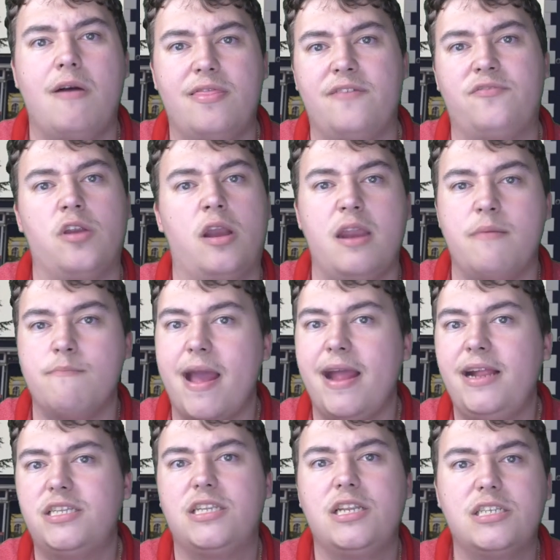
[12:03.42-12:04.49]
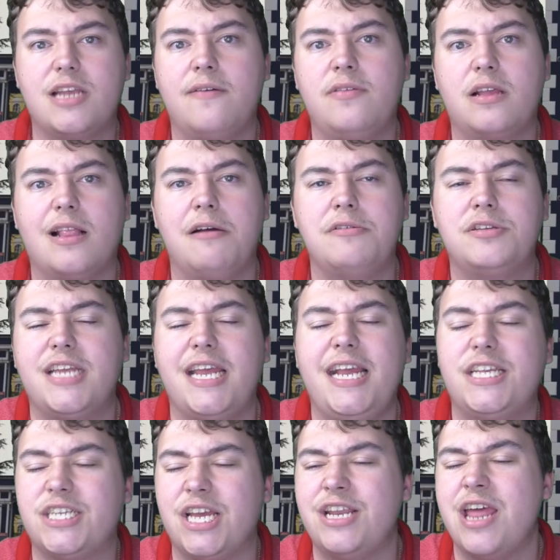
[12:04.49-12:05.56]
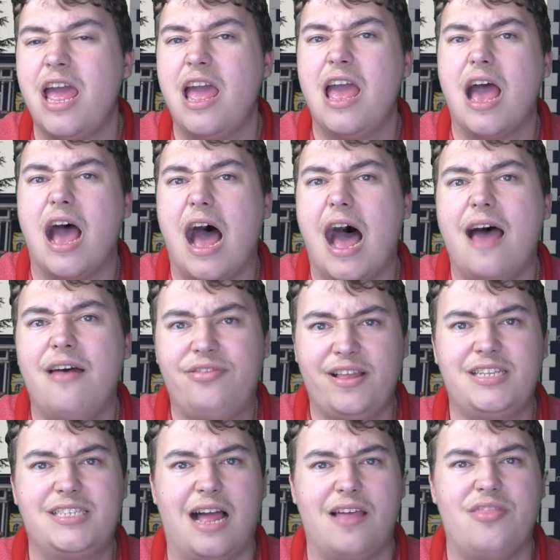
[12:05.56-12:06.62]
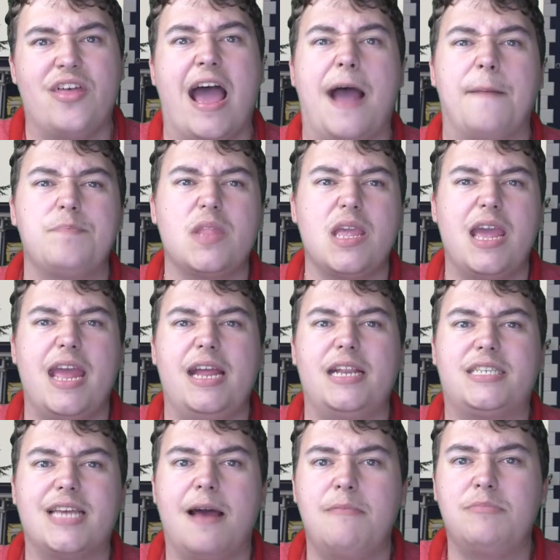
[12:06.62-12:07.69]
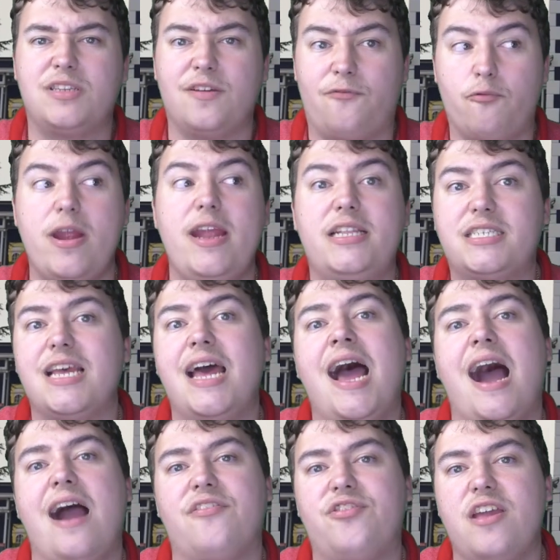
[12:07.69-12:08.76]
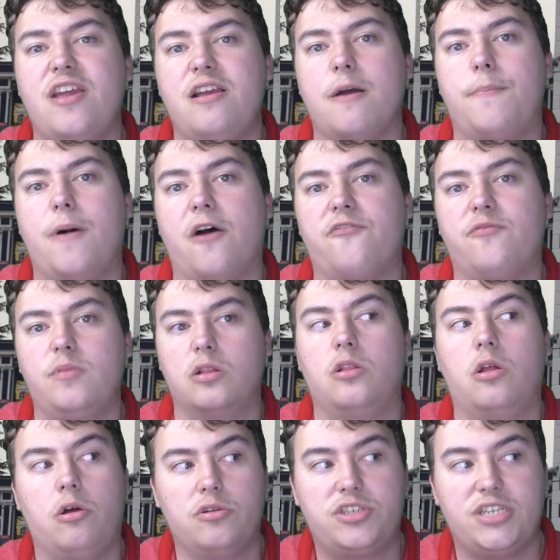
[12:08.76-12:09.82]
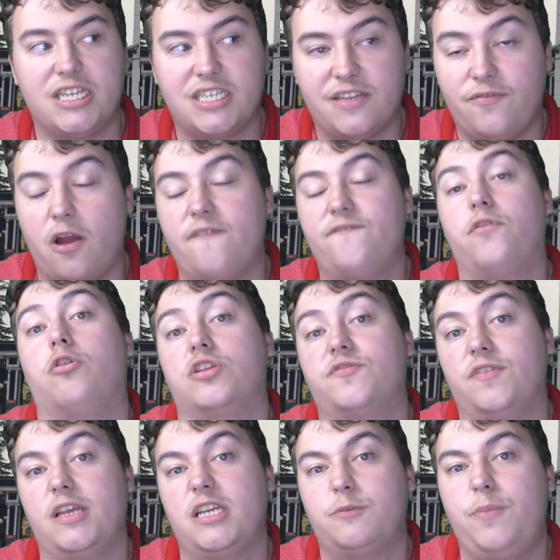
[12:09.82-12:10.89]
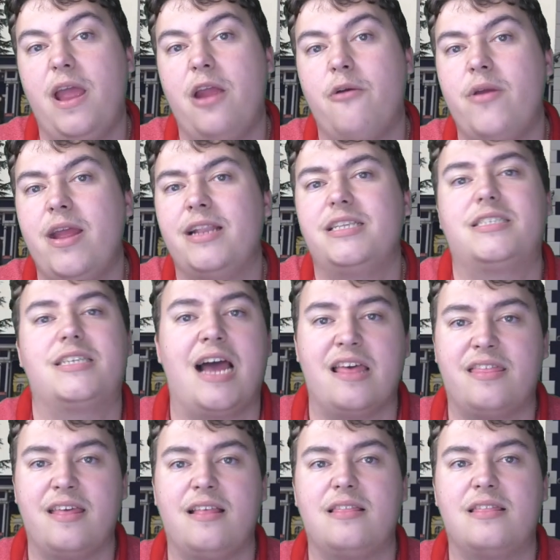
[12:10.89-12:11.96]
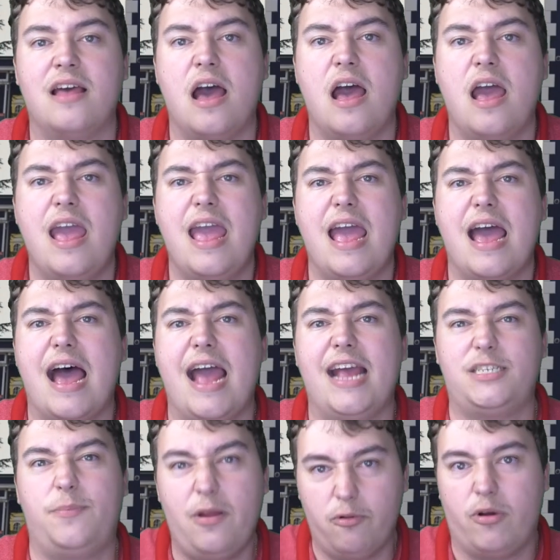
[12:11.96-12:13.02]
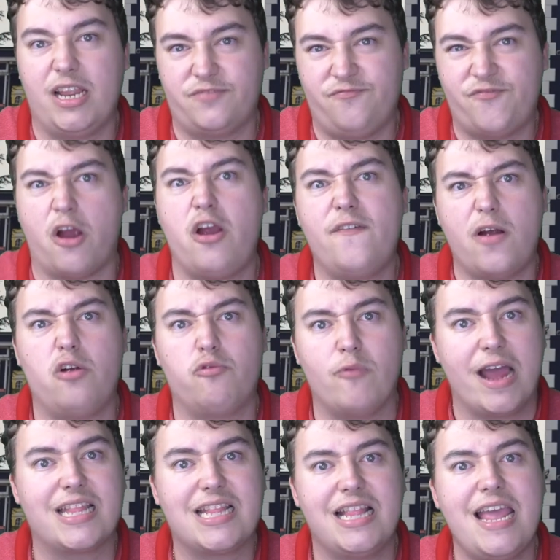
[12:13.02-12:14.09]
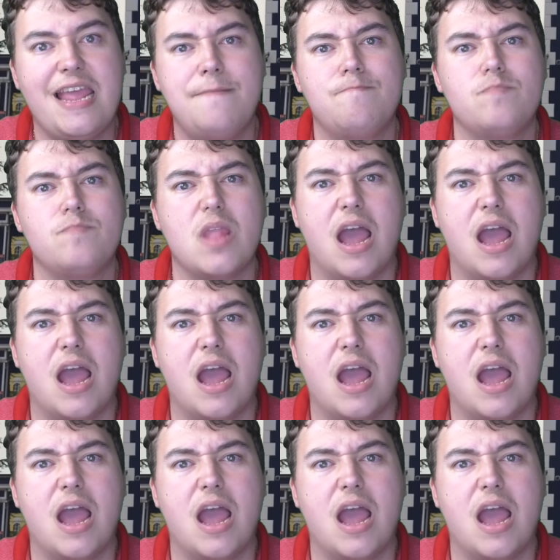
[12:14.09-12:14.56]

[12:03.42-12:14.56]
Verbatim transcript: whether they've done any maintenance over the closed season and things like that. In terms of Rita, I think apart from the launch it's a very forceful experience. I think that it's very, very rattly,